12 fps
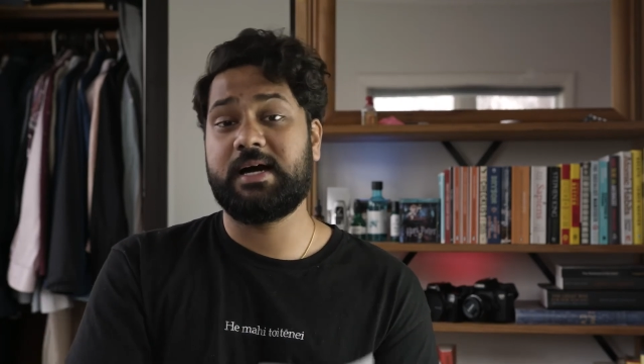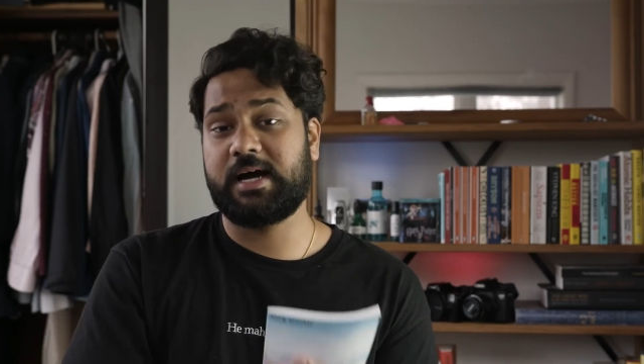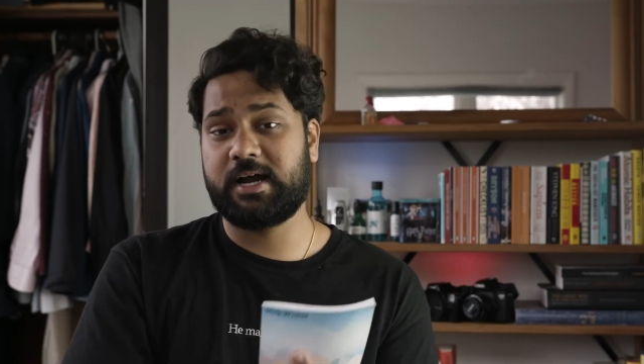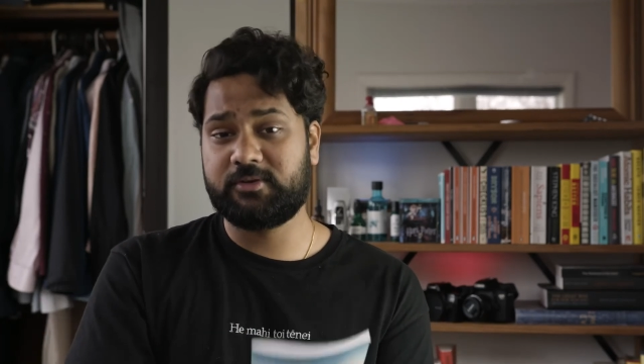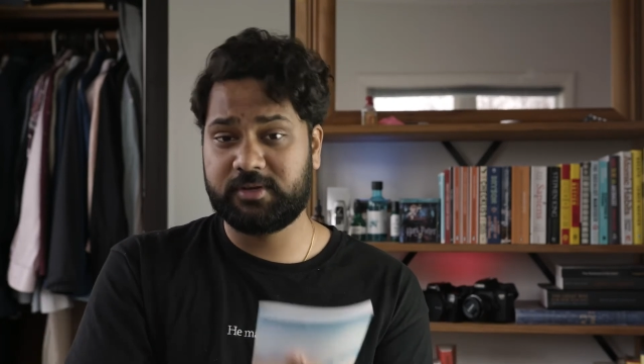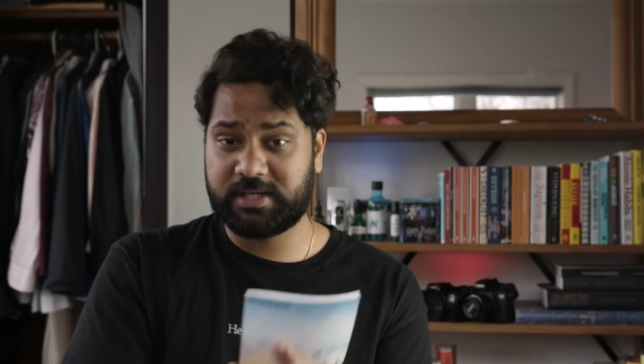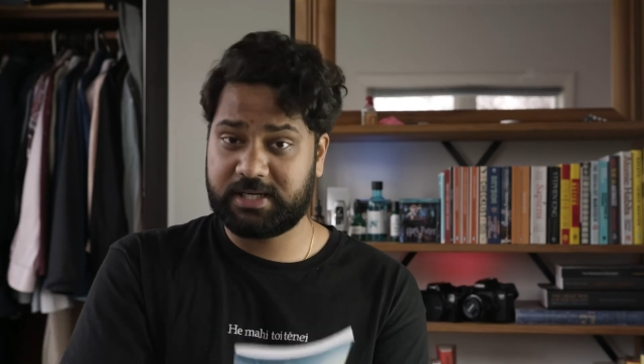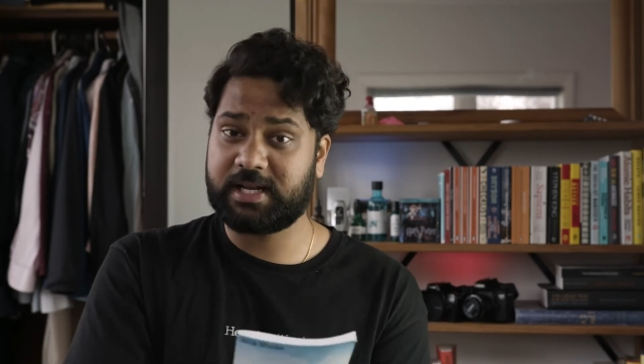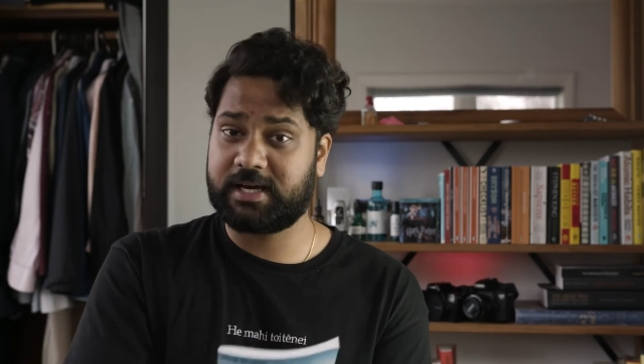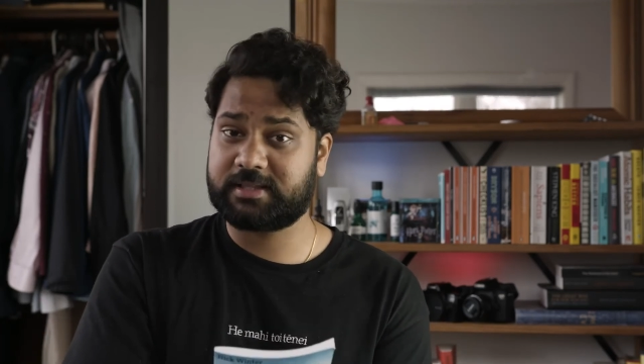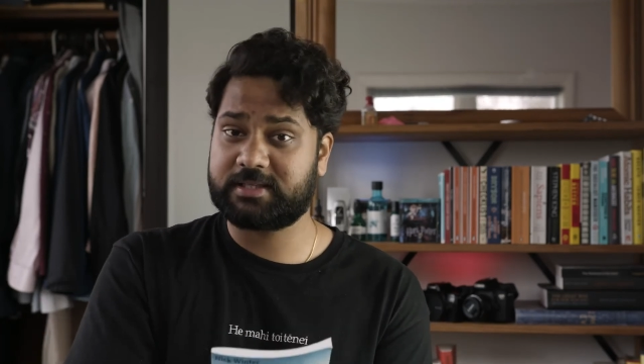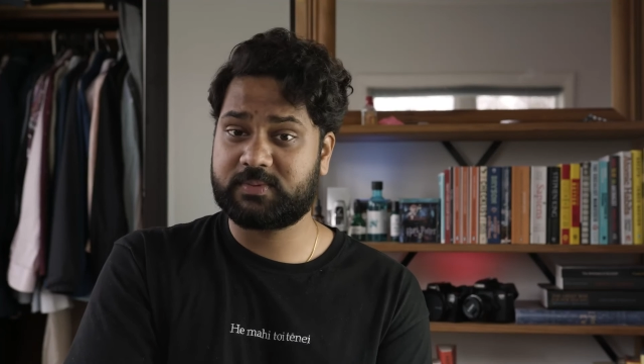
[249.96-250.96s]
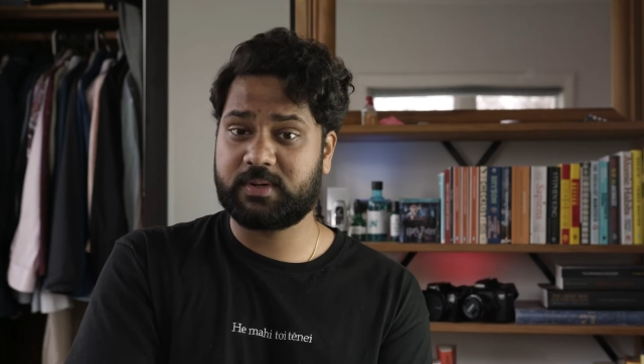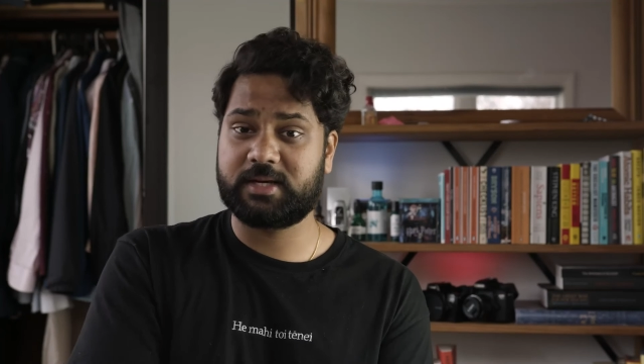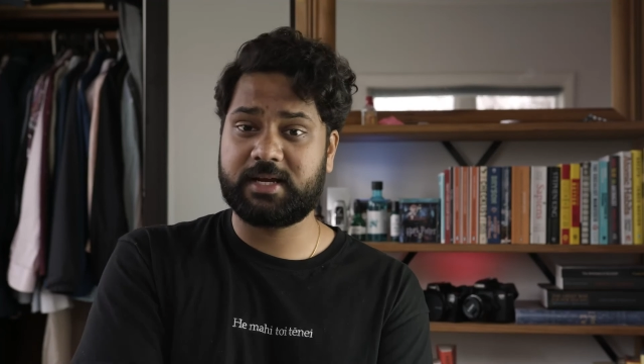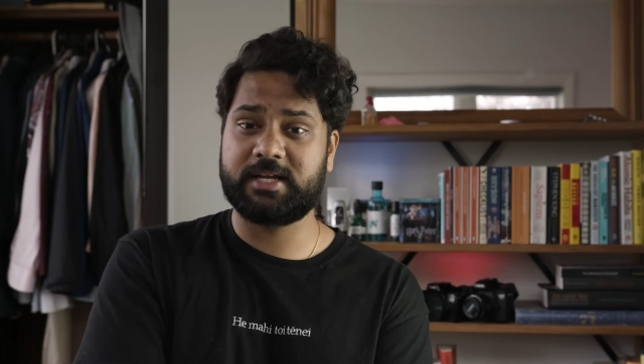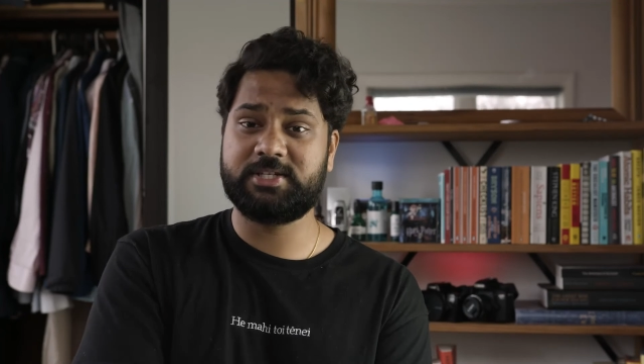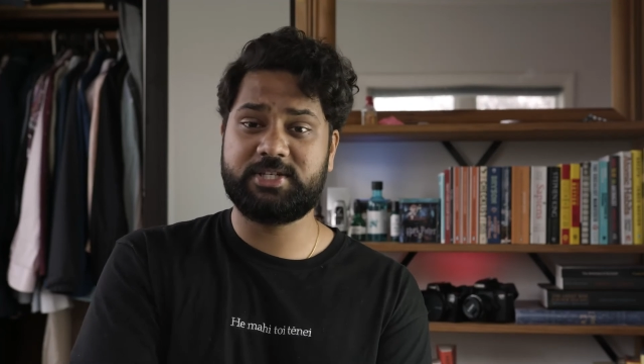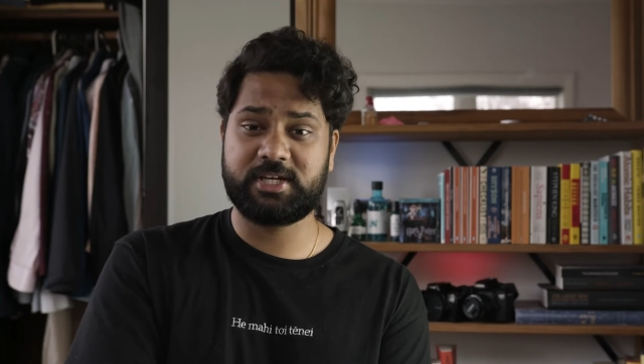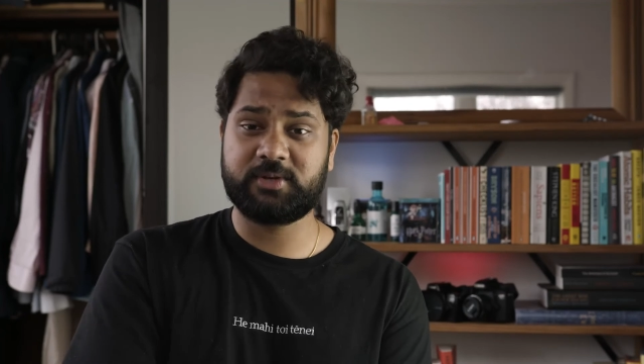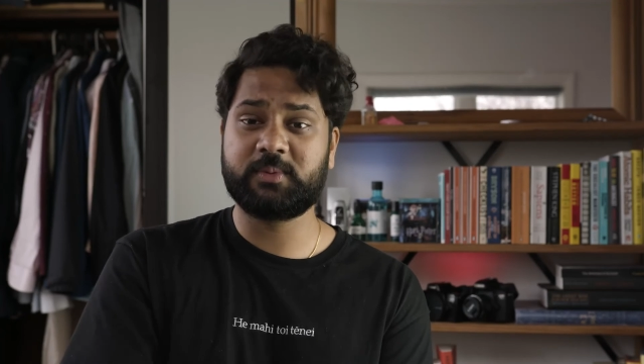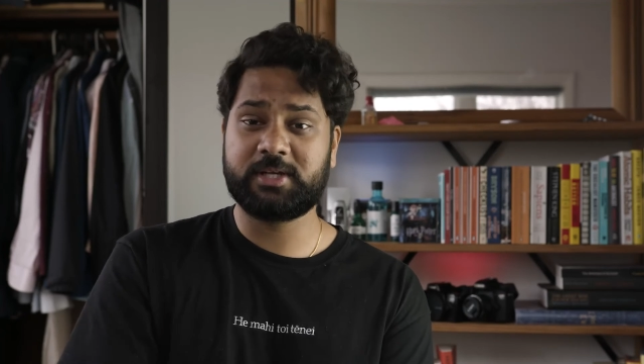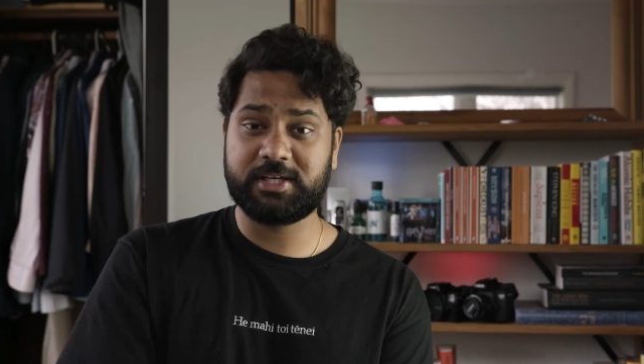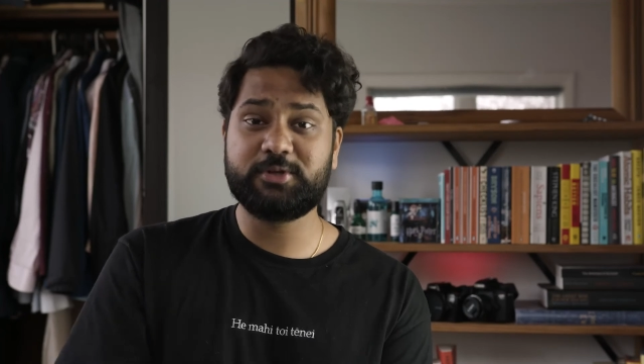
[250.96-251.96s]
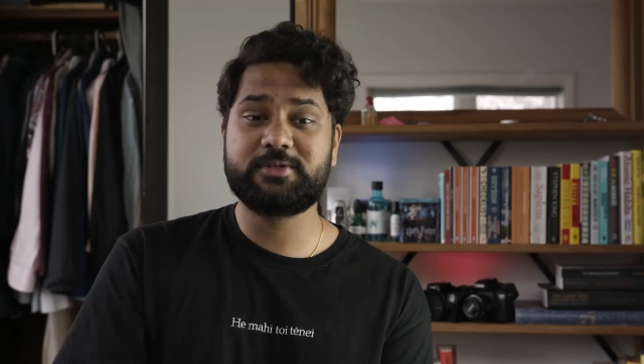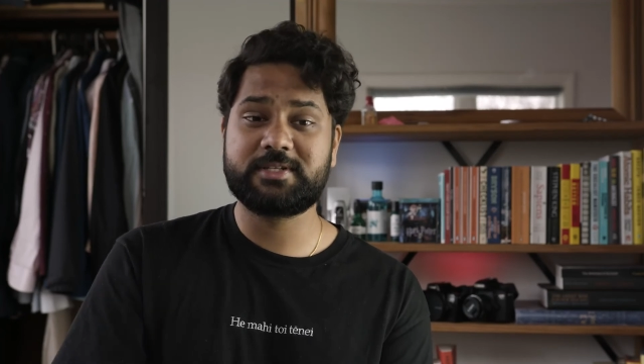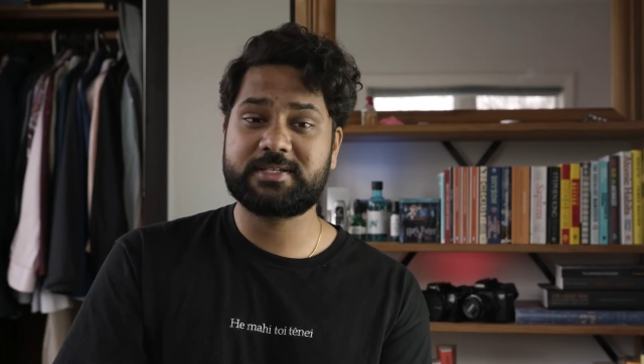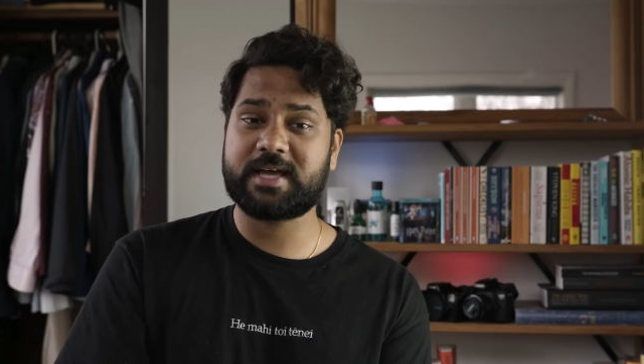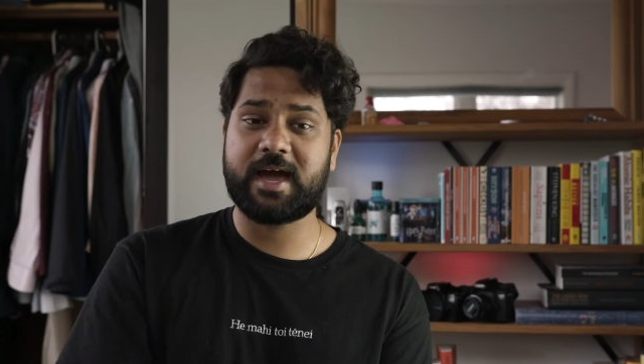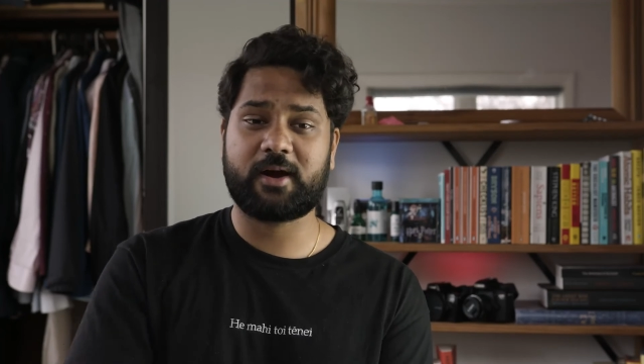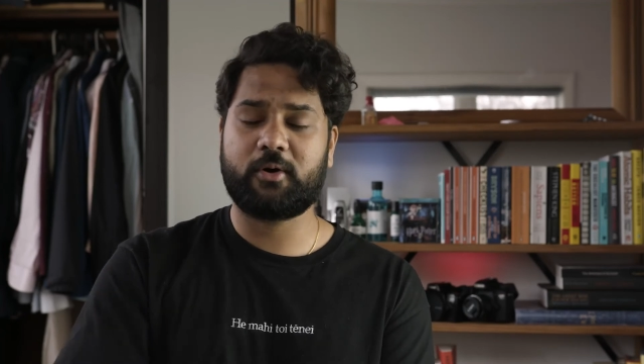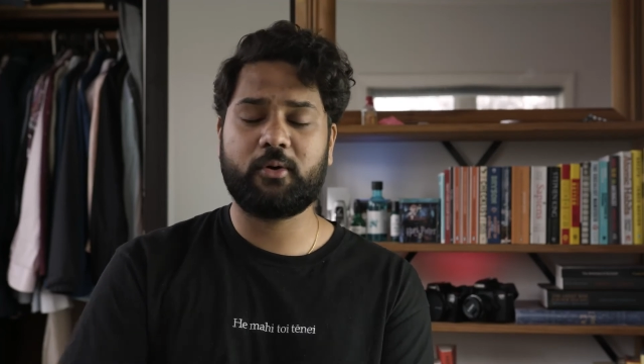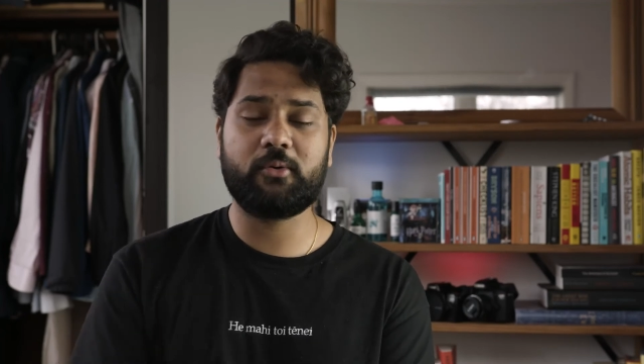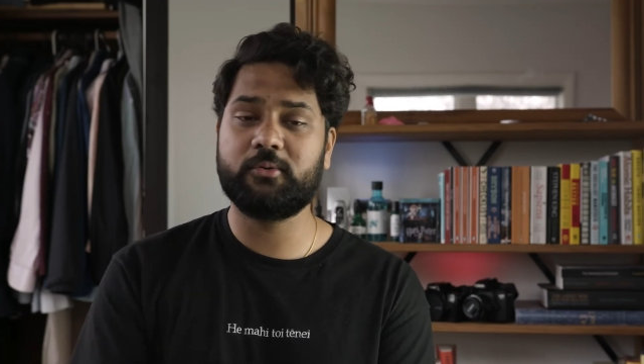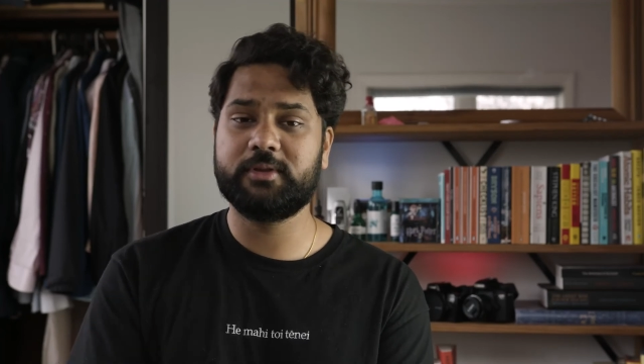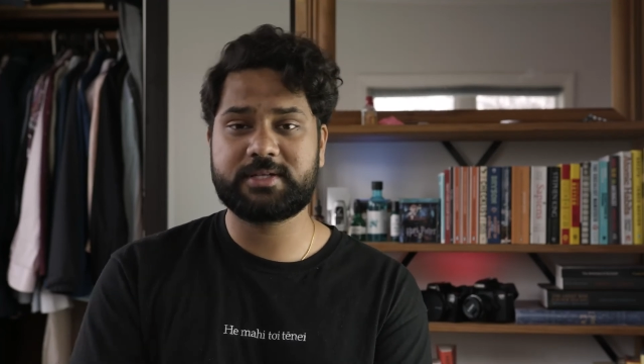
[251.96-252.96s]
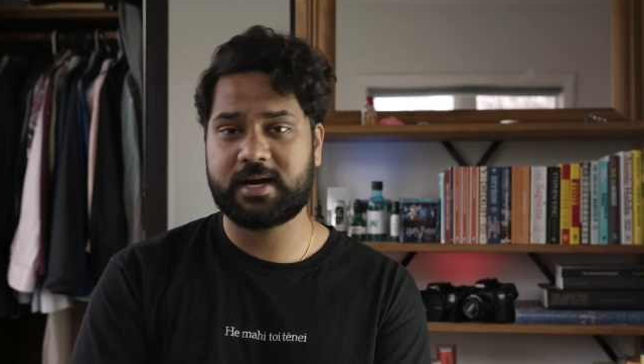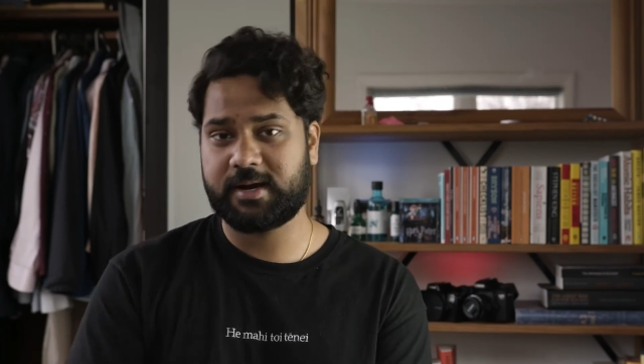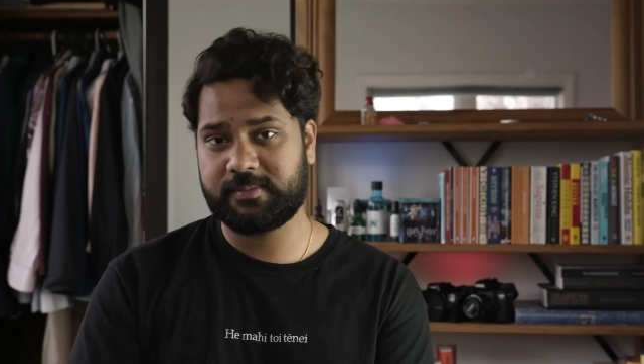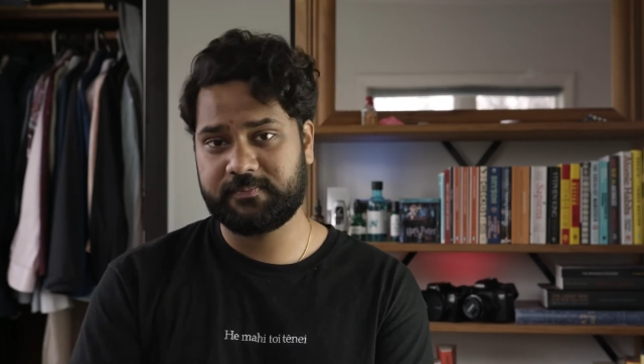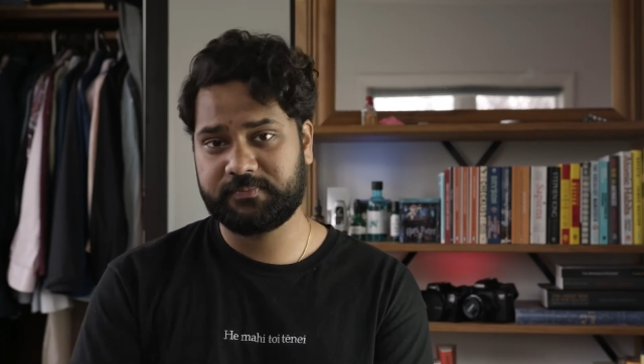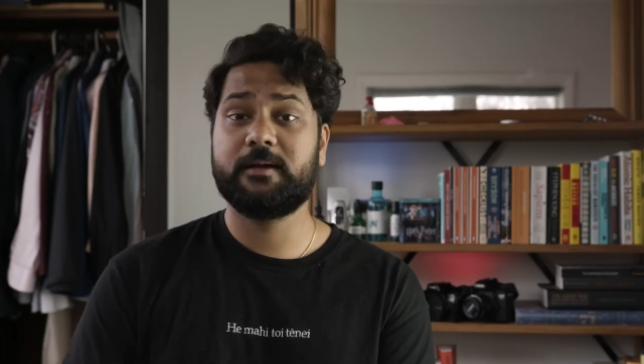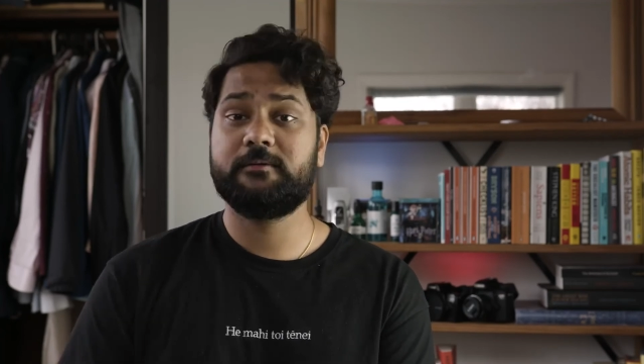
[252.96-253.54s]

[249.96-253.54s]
I really like this one and genuinely use this hack all the time.